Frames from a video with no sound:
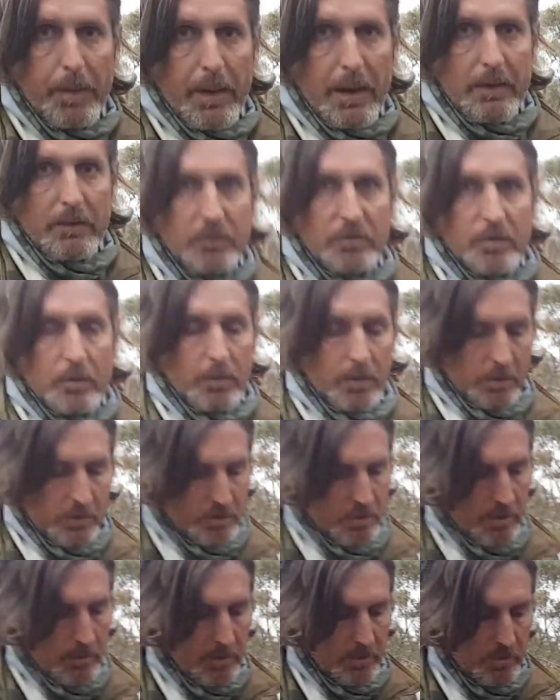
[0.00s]
bats. I'm going to
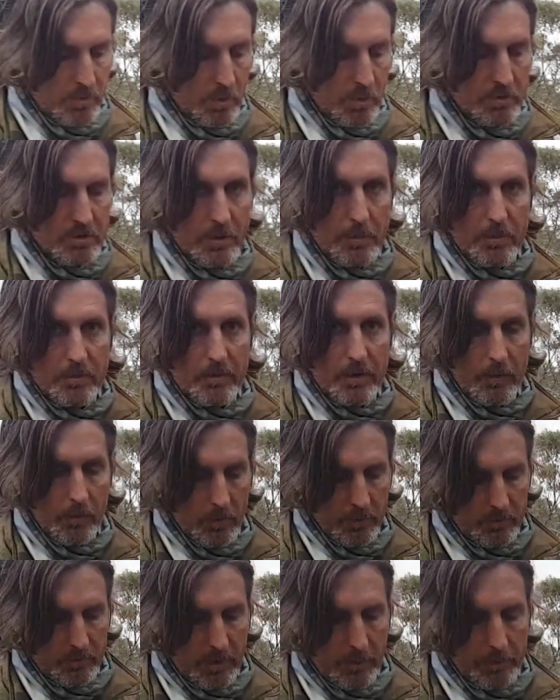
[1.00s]
show my torch up and see
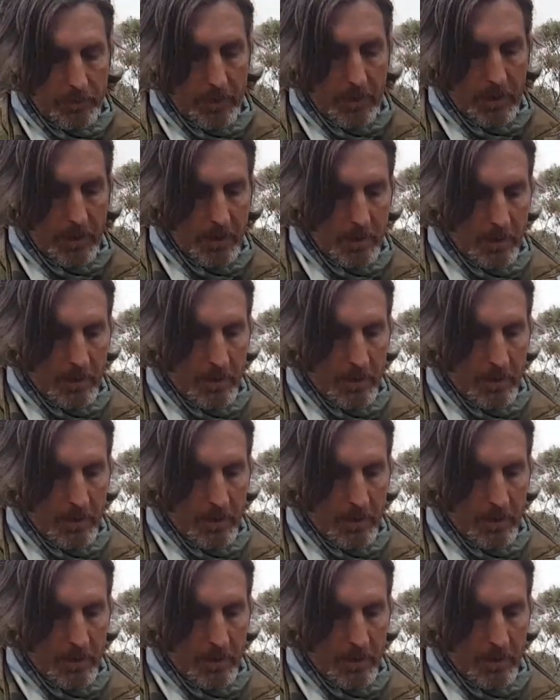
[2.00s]
what's up there.